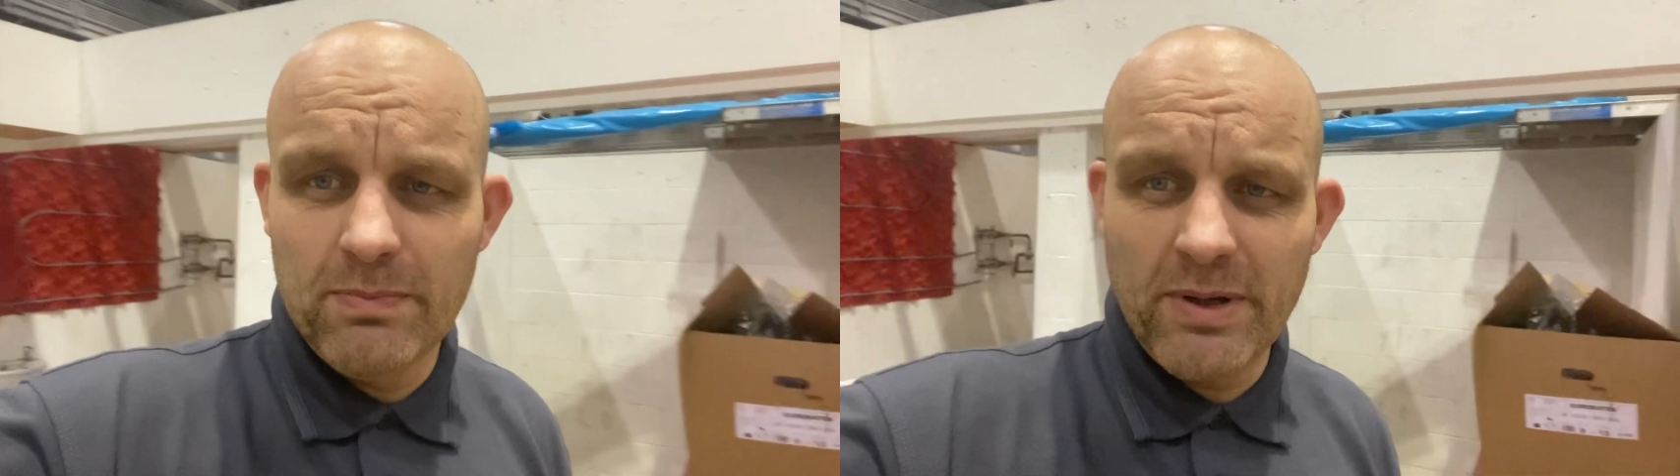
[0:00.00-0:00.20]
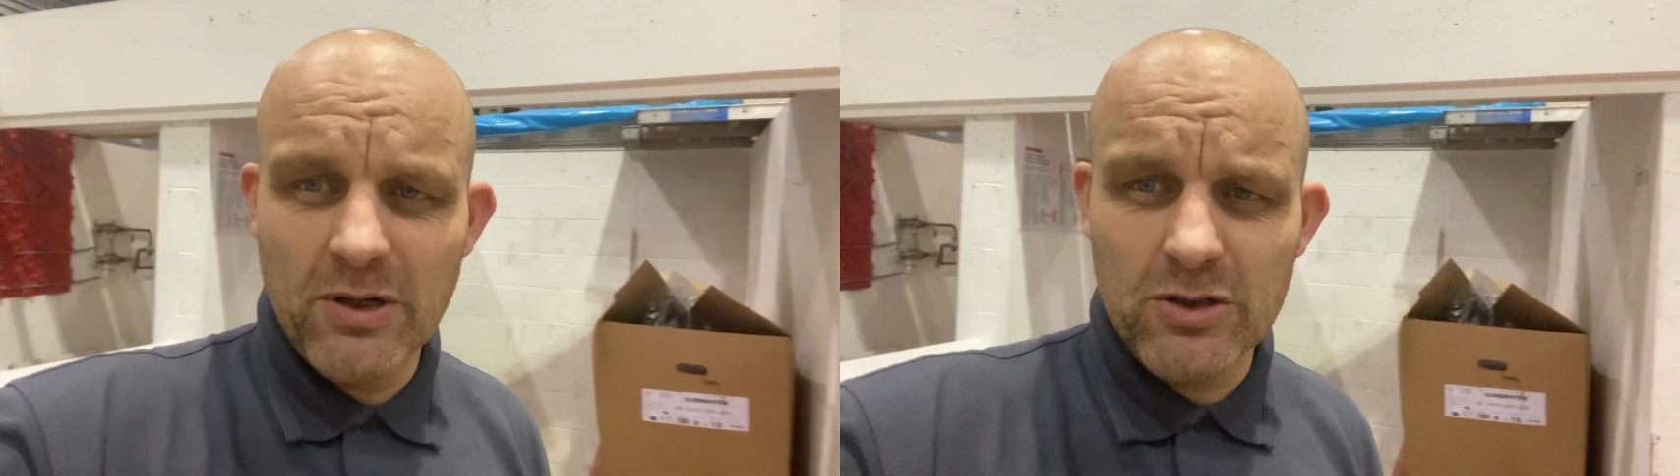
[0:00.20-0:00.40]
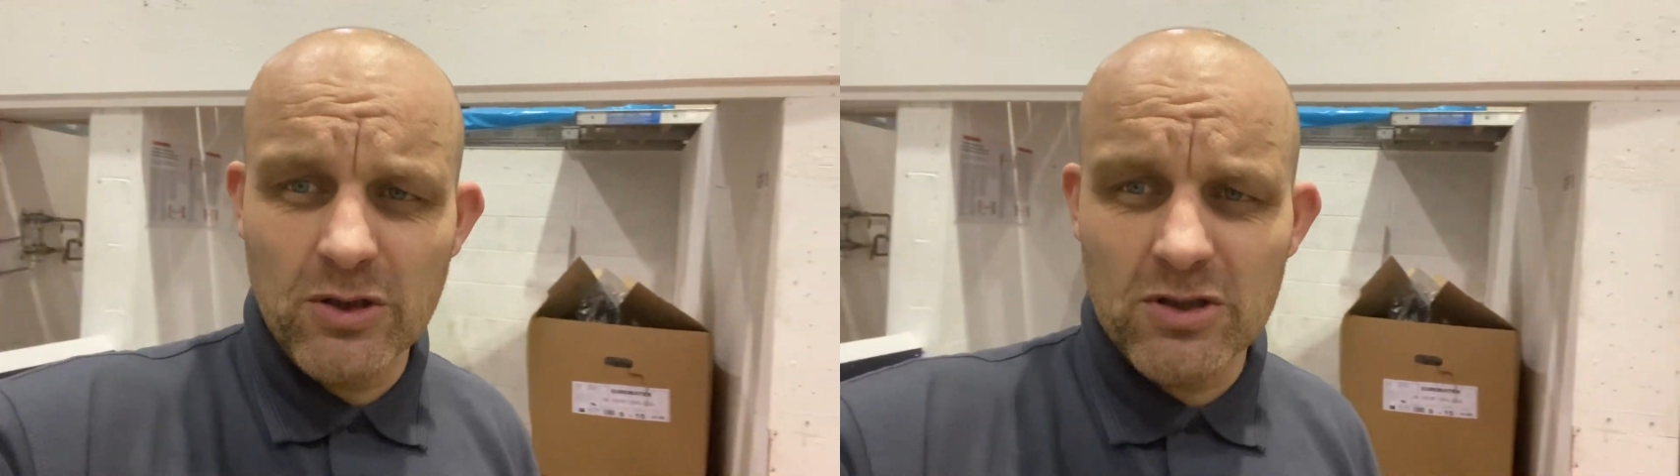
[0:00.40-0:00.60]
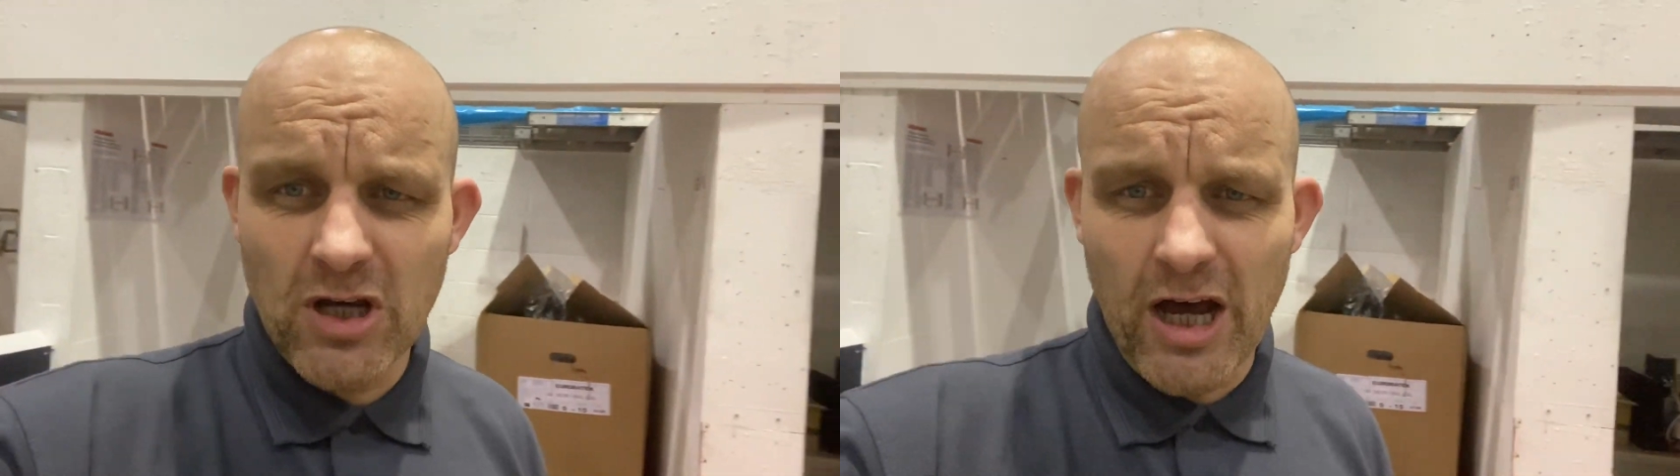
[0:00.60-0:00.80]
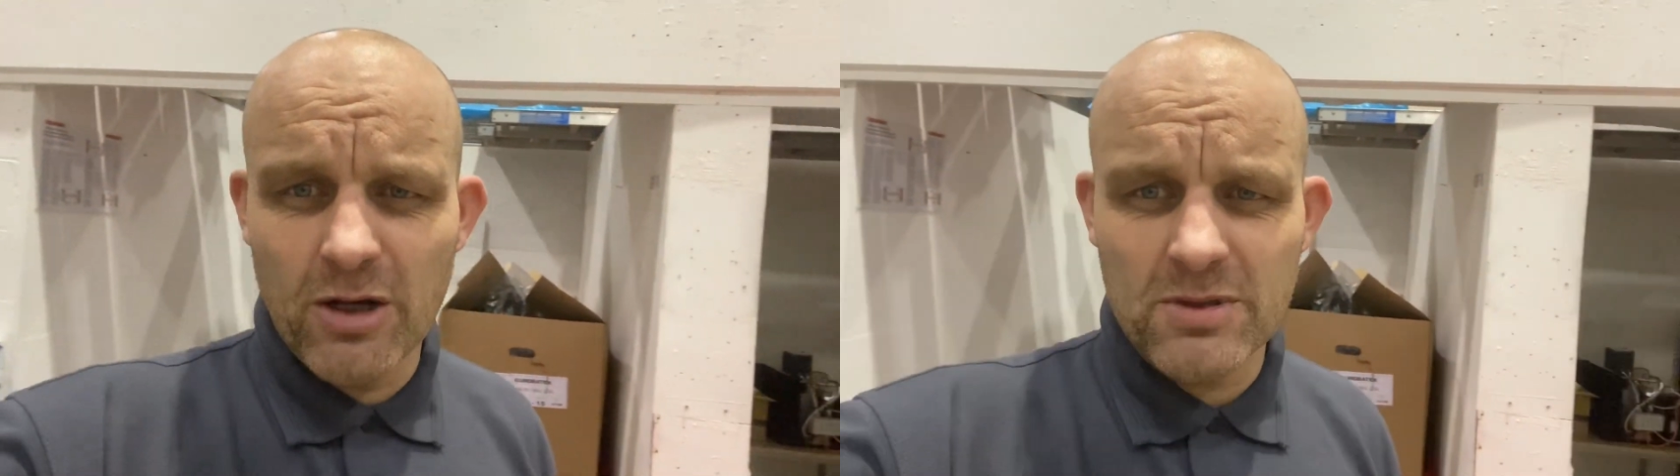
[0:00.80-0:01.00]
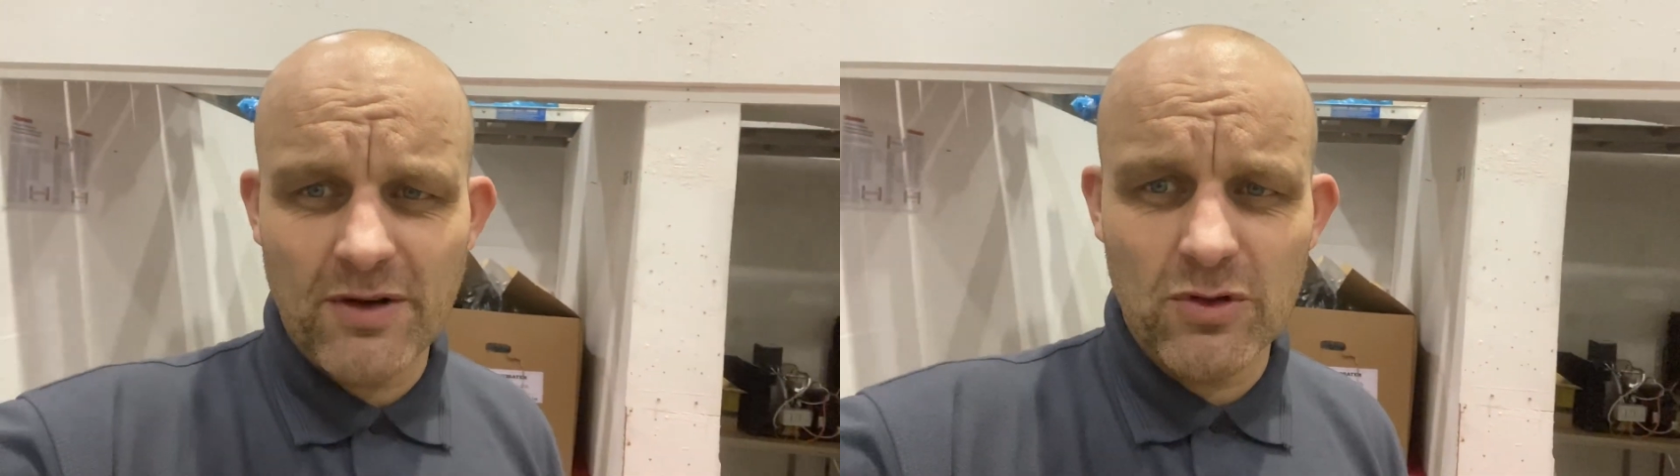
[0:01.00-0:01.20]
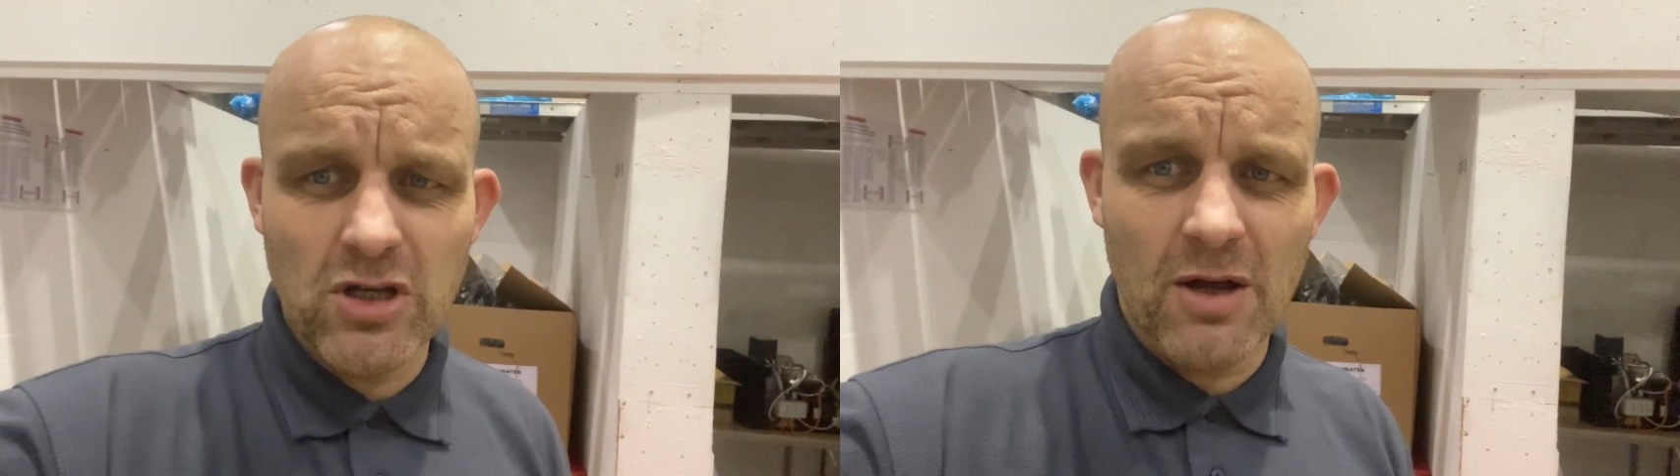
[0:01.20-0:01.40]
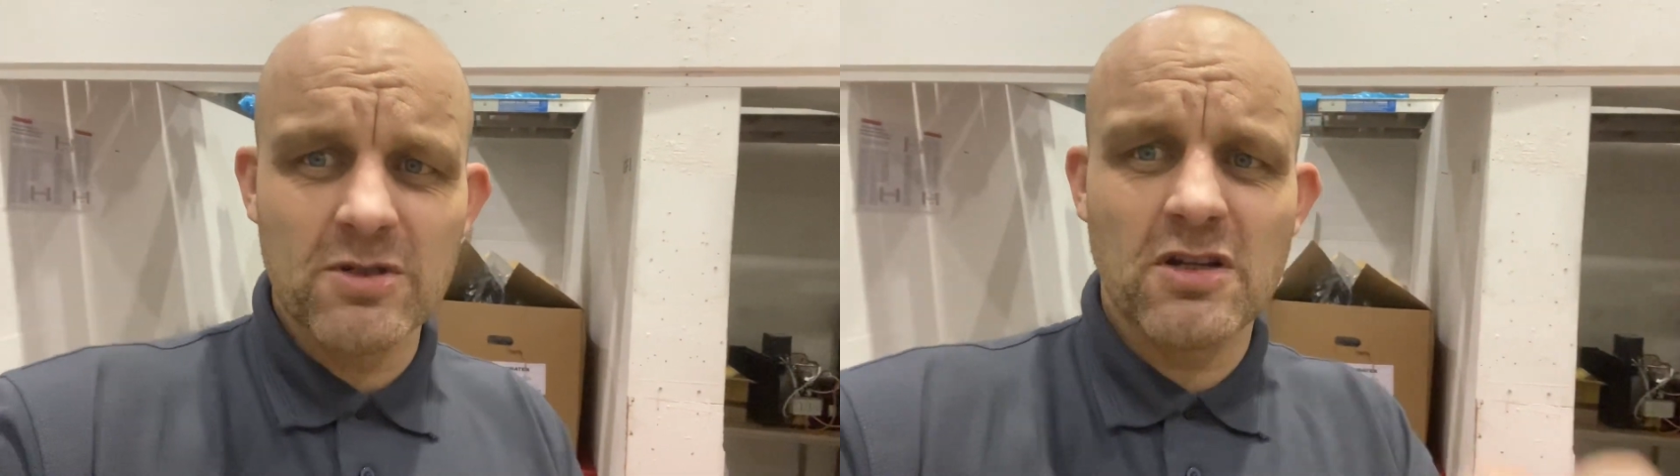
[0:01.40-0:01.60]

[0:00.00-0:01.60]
been undone, tightened up several times,